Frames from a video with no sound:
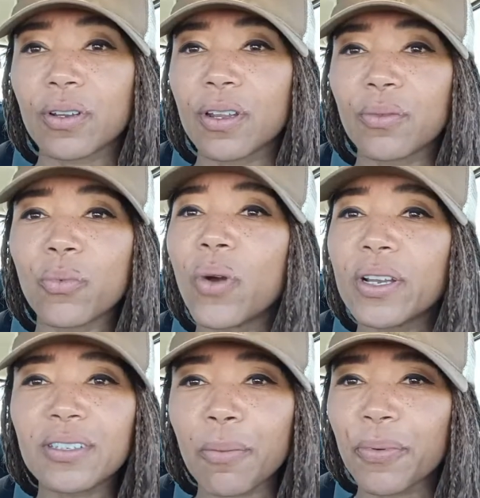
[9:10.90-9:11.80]
And what
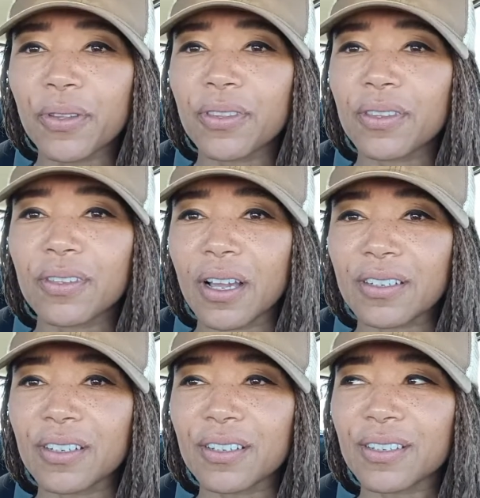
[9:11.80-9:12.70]
is up with
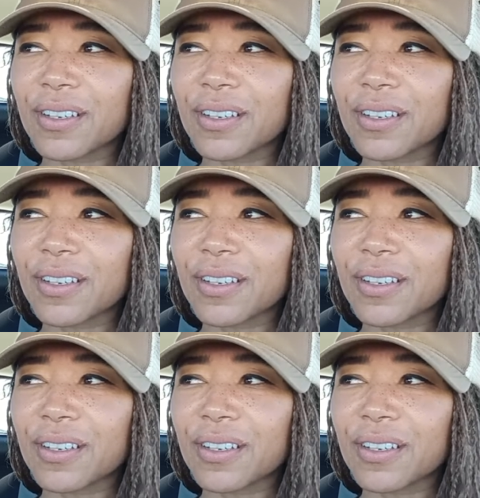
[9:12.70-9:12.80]
Texas?